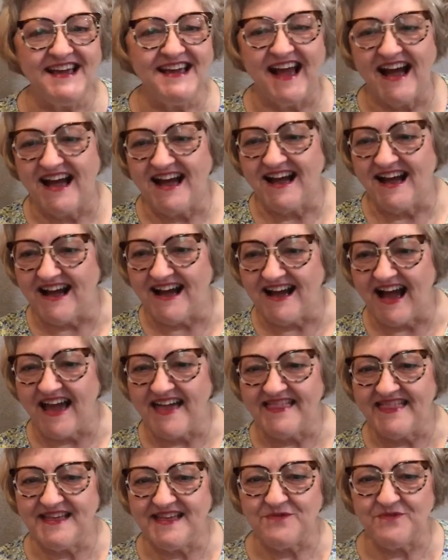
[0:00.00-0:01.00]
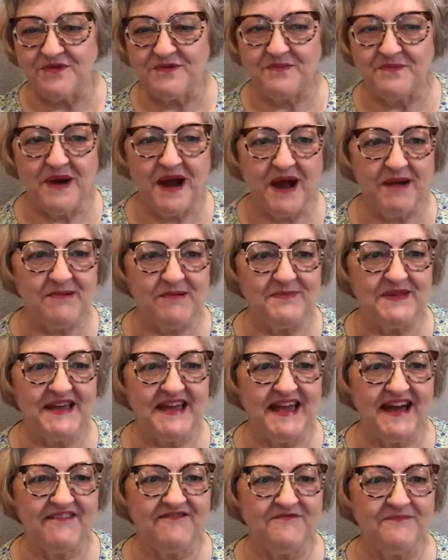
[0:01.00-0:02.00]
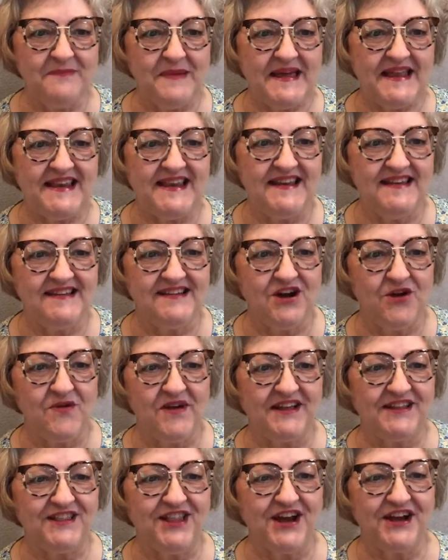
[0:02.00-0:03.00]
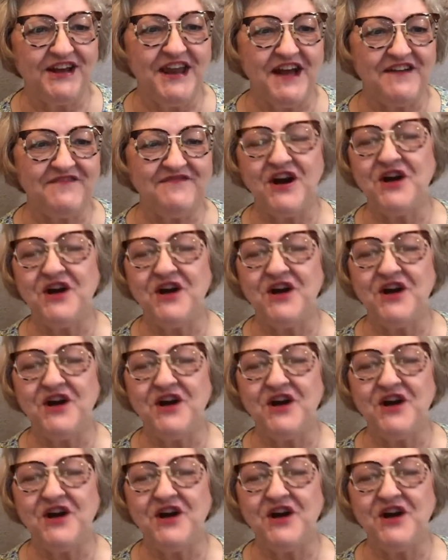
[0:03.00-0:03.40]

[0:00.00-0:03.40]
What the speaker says: I think we probably have been going long enough.